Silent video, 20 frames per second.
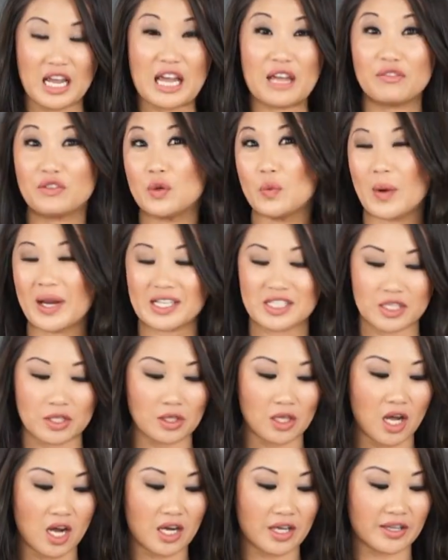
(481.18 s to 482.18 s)
If you wait too
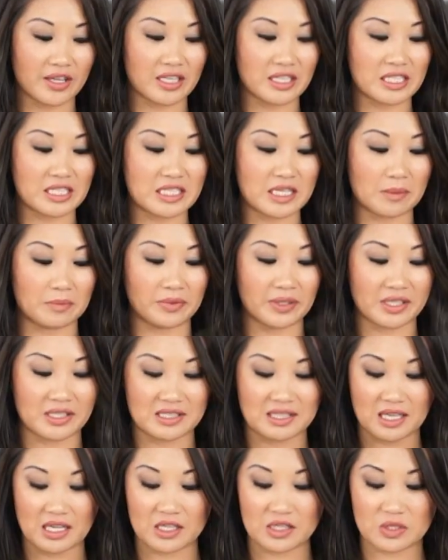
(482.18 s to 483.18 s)
long, then the dumpling
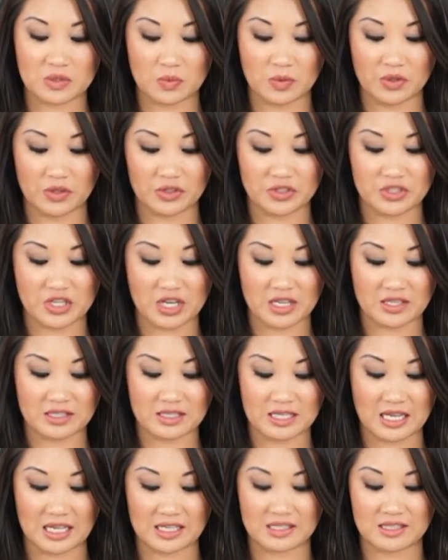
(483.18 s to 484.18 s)
skins will
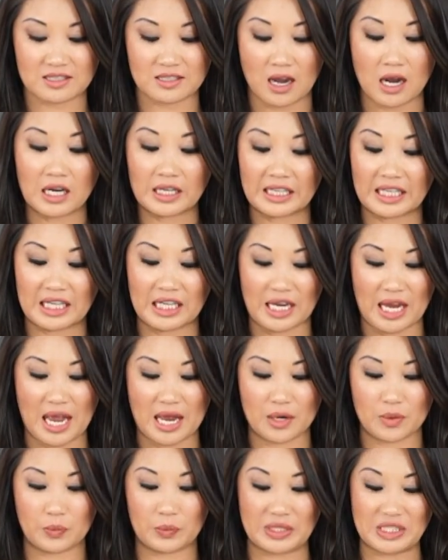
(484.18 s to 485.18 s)
just get soggy,
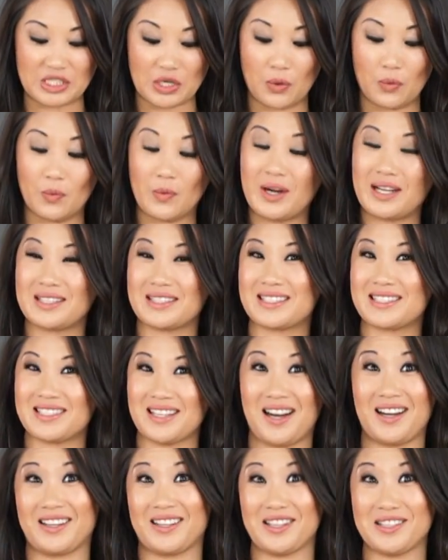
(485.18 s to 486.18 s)
and we don't want
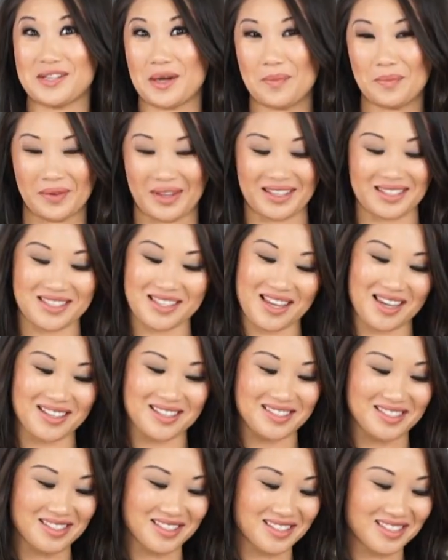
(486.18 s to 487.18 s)
soggy dumpling
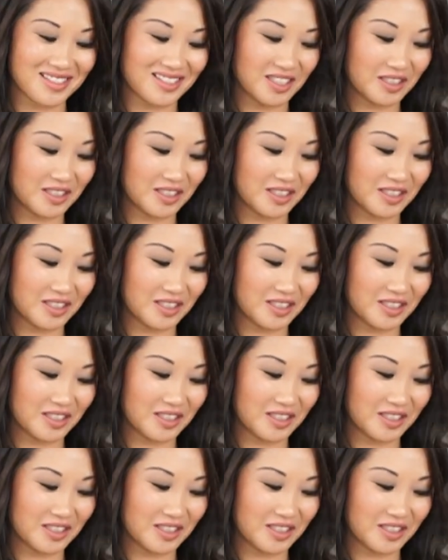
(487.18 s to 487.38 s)
skins.